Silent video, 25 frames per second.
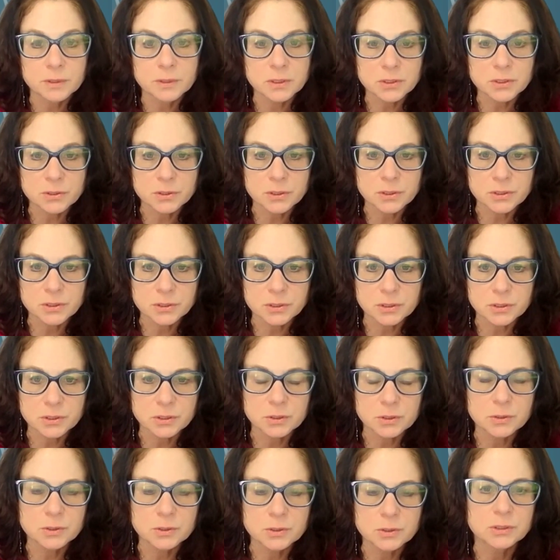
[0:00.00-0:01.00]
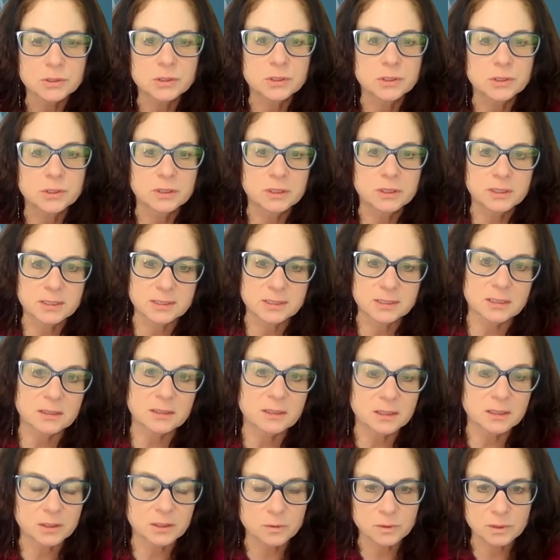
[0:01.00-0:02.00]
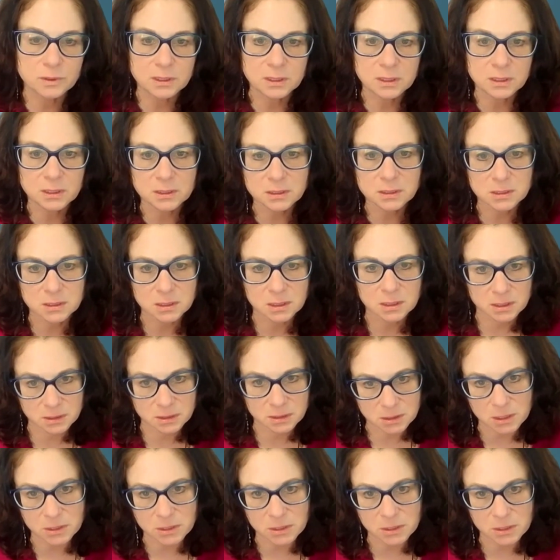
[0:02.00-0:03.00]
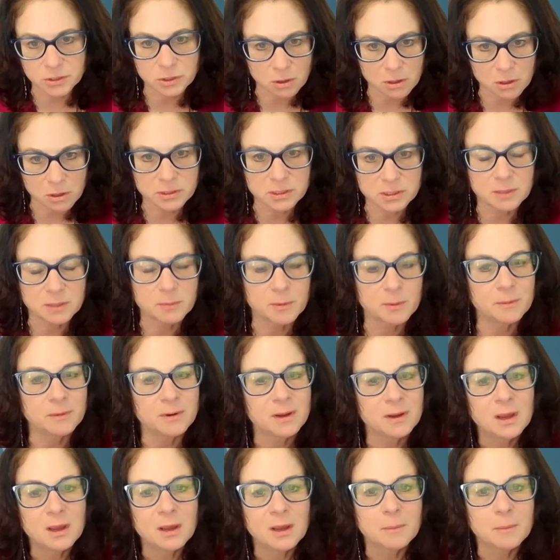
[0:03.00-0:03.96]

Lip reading: research institutions to the extent that you need it to conduct your R&D, but